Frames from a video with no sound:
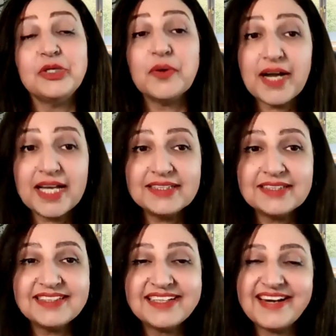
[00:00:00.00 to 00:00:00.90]
You're
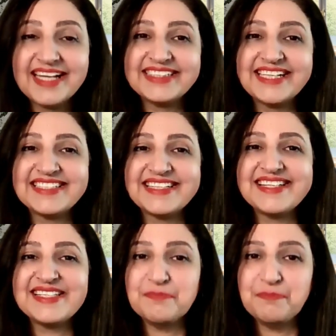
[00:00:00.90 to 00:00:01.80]
right. The correct
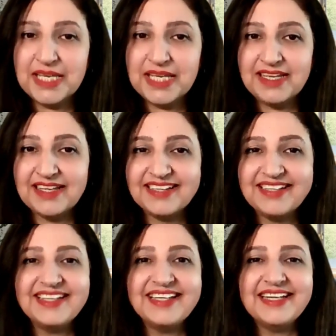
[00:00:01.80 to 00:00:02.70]
answer is B.
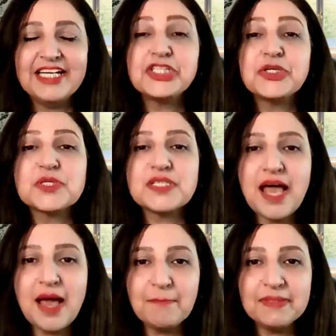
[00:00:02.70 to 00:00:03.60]
It shows
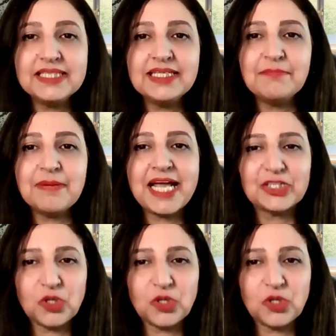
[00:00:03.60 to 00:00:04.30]
empathy by